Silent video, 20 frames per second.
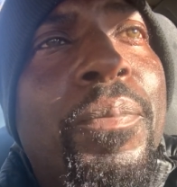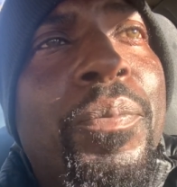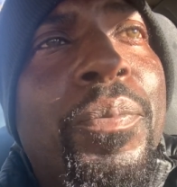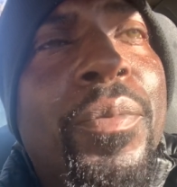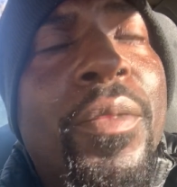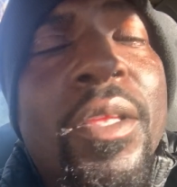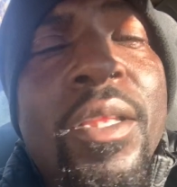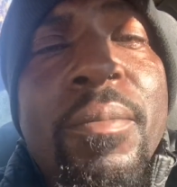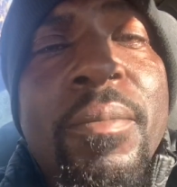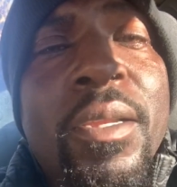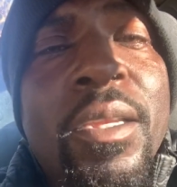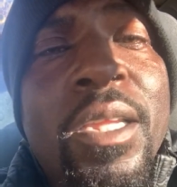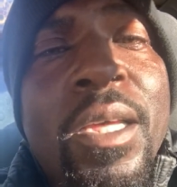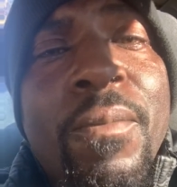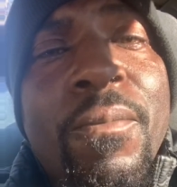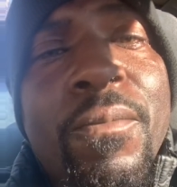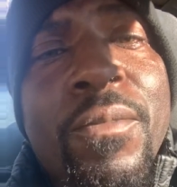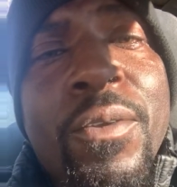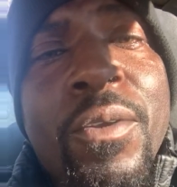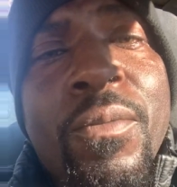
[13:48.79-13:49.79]
And I'm going to love
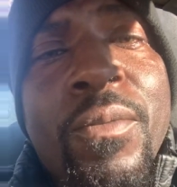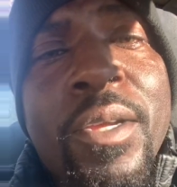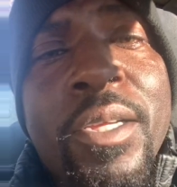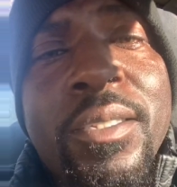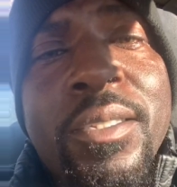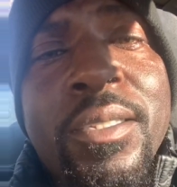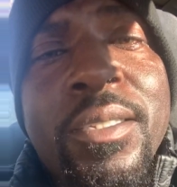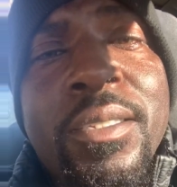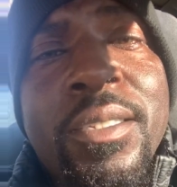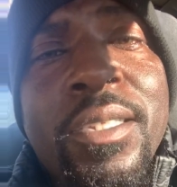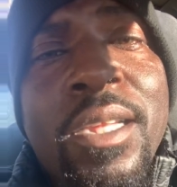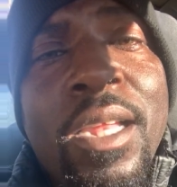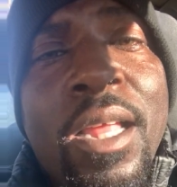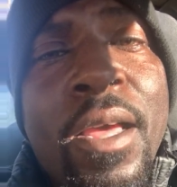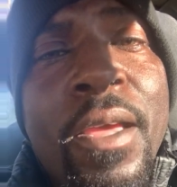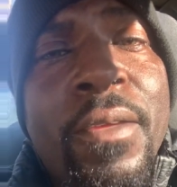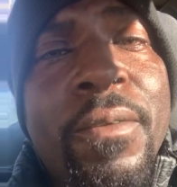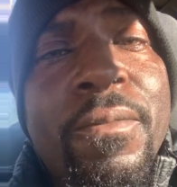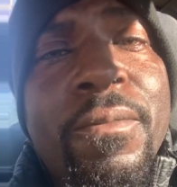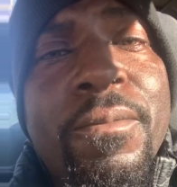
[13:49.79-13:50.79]
him for the rest of his
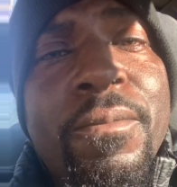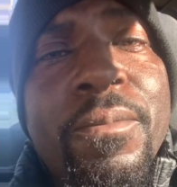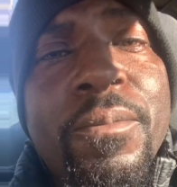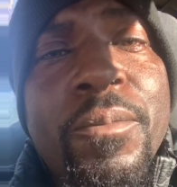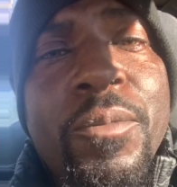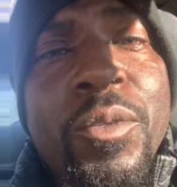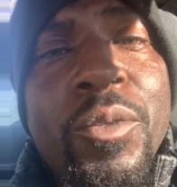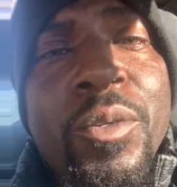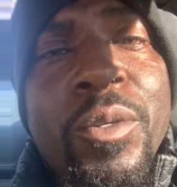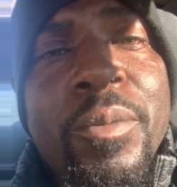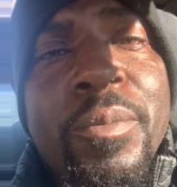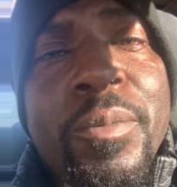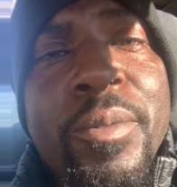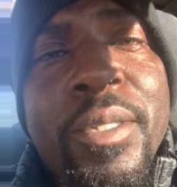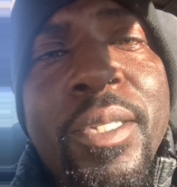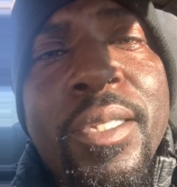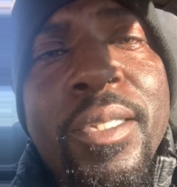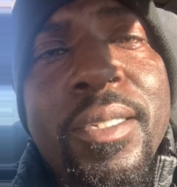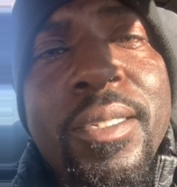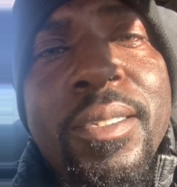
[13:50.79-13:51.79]
life. You know what I
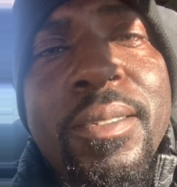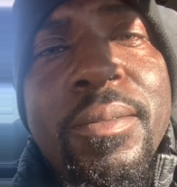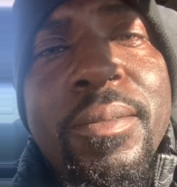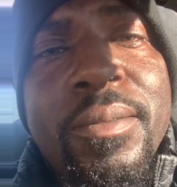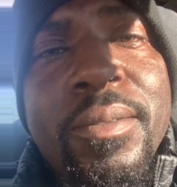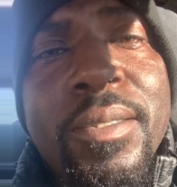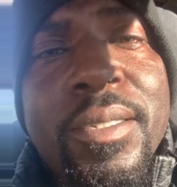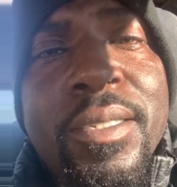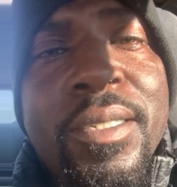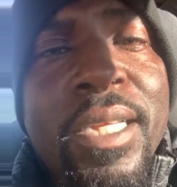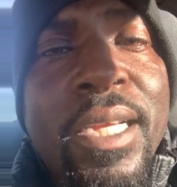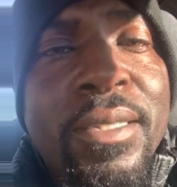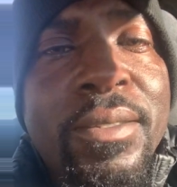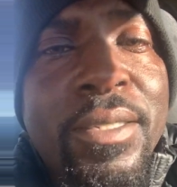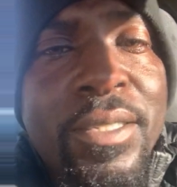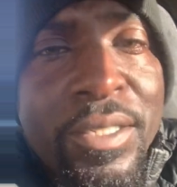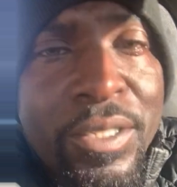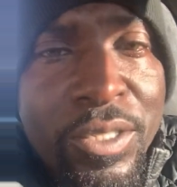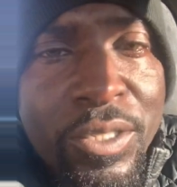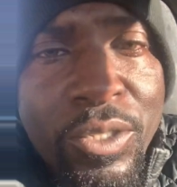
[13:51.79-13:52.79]
mean? Because that's
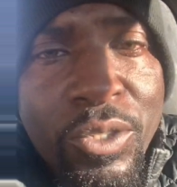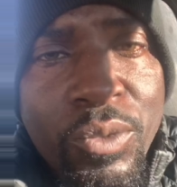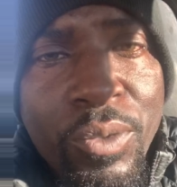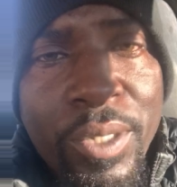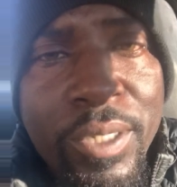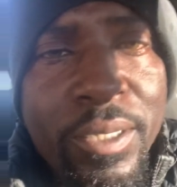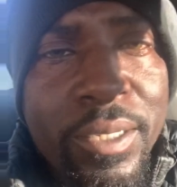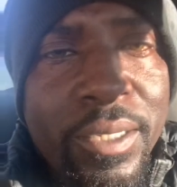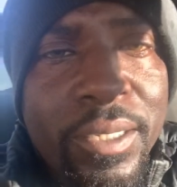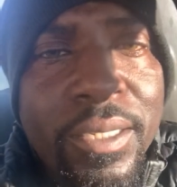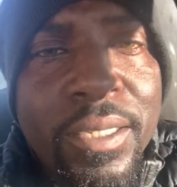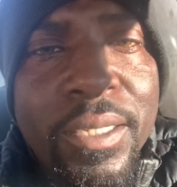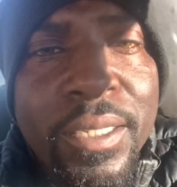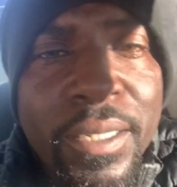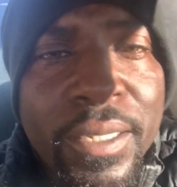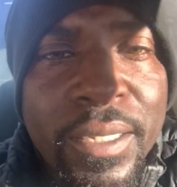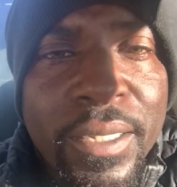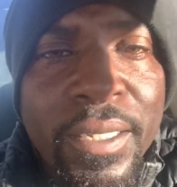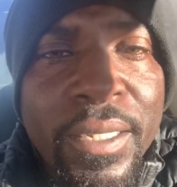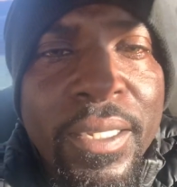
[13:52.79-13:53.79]
just a choice
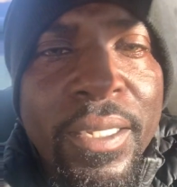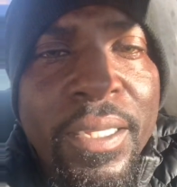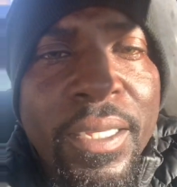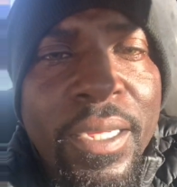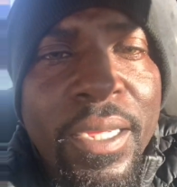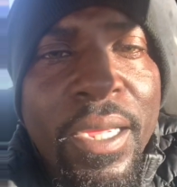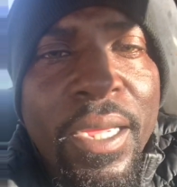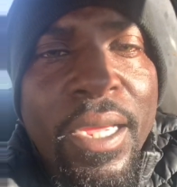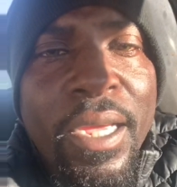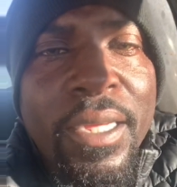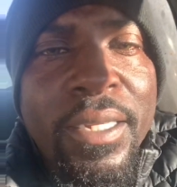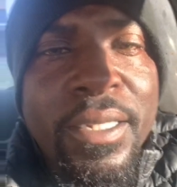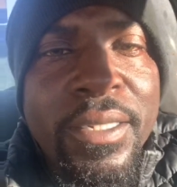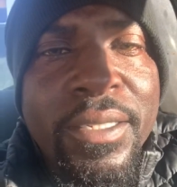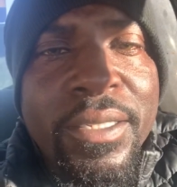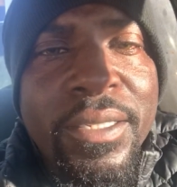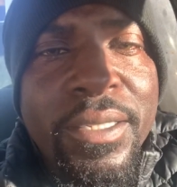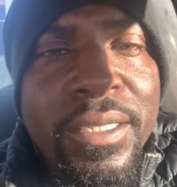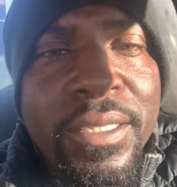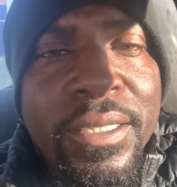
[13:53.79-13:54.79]
and a
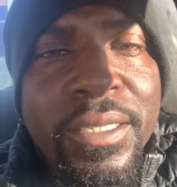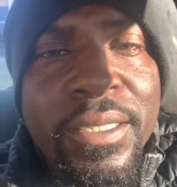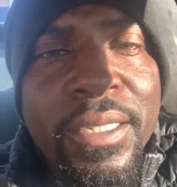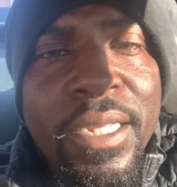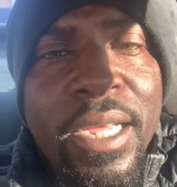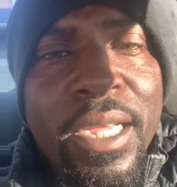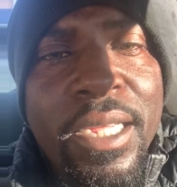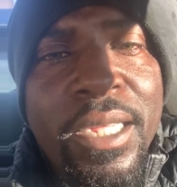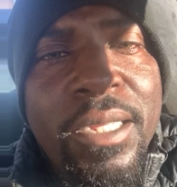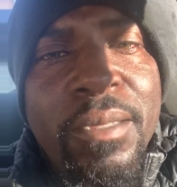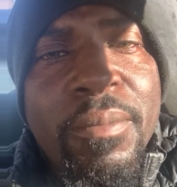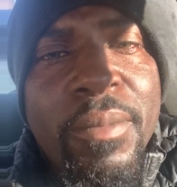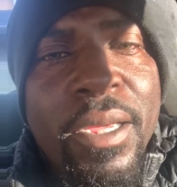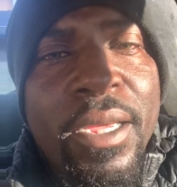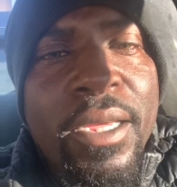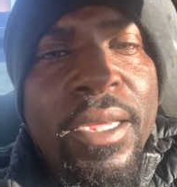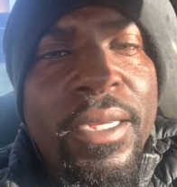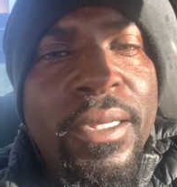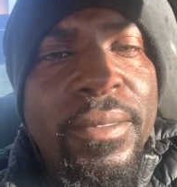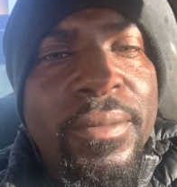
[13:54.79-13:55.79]
decision that he
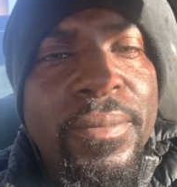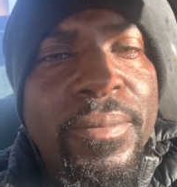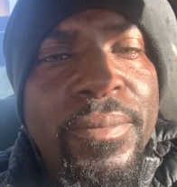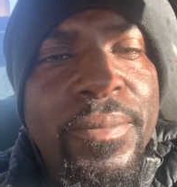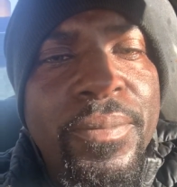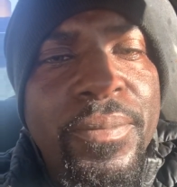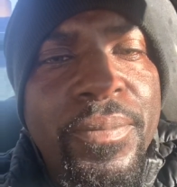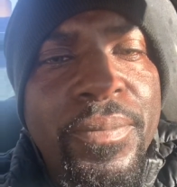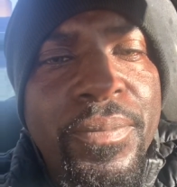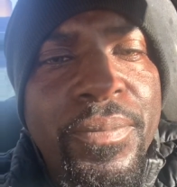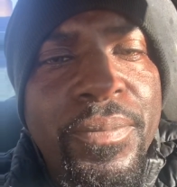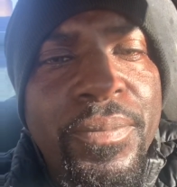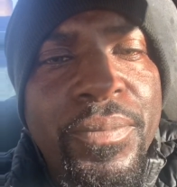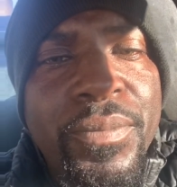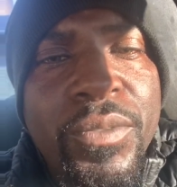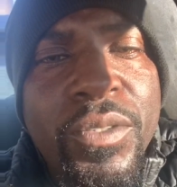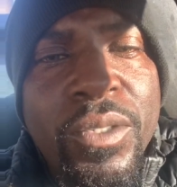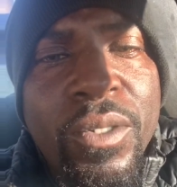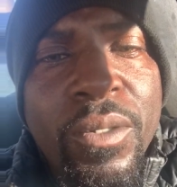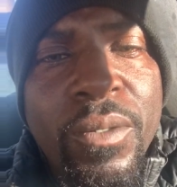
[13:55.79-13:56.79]
made.
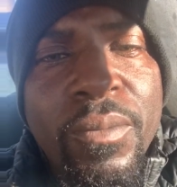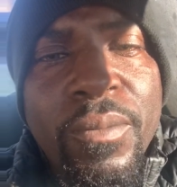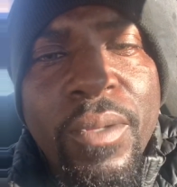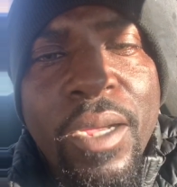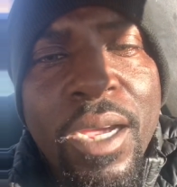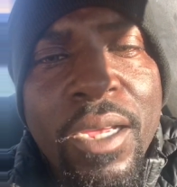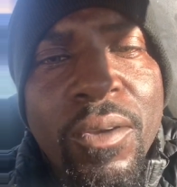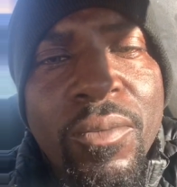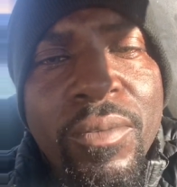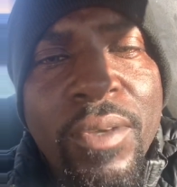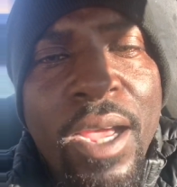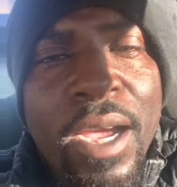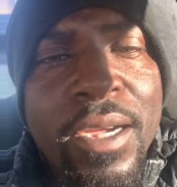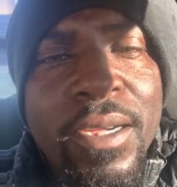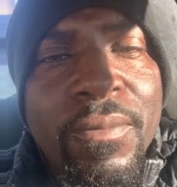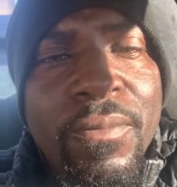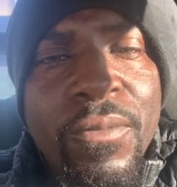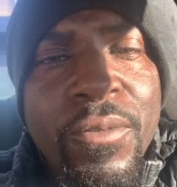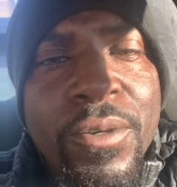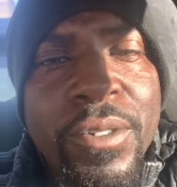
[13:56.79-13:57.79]
So I don't knock
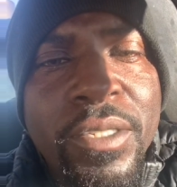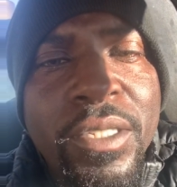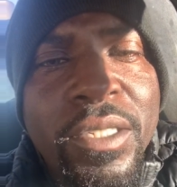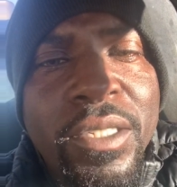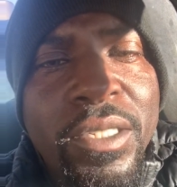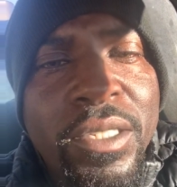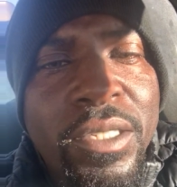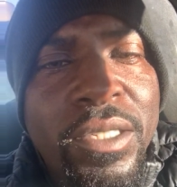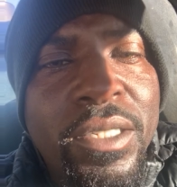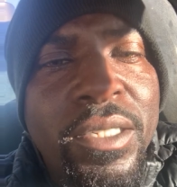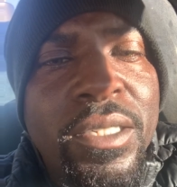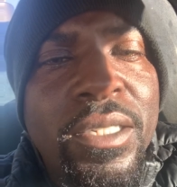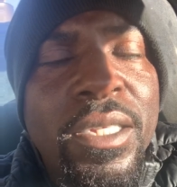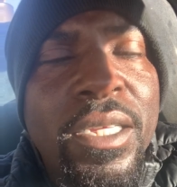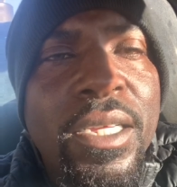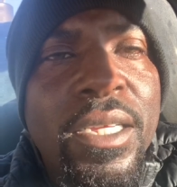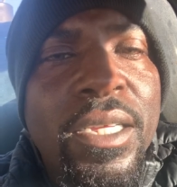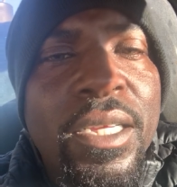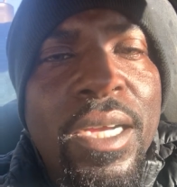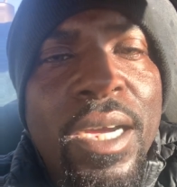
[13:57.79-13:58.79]
him for a decision.
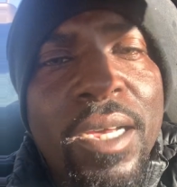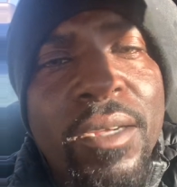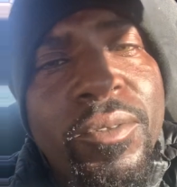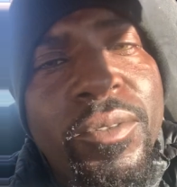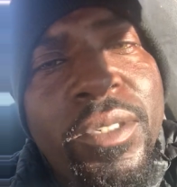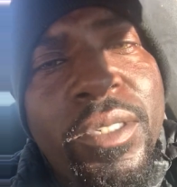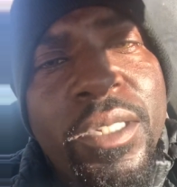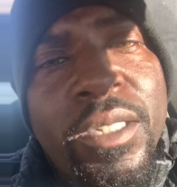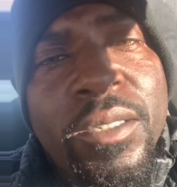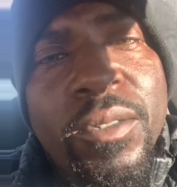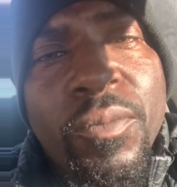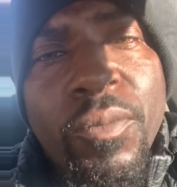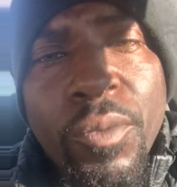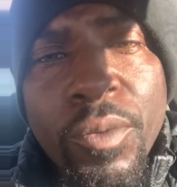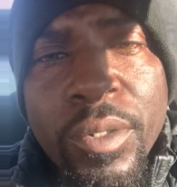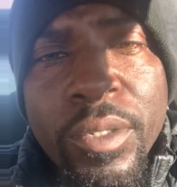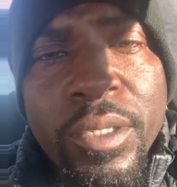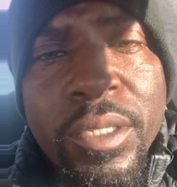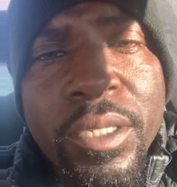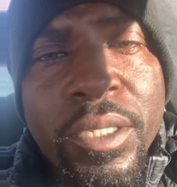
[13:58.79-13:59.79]
I don't judge him for
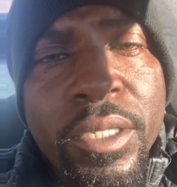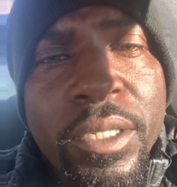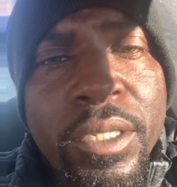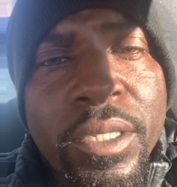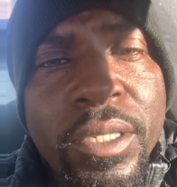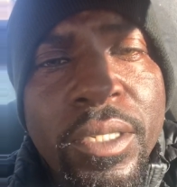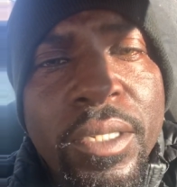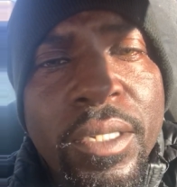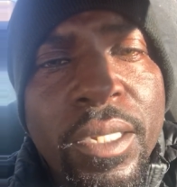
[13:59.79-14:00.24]
a decision.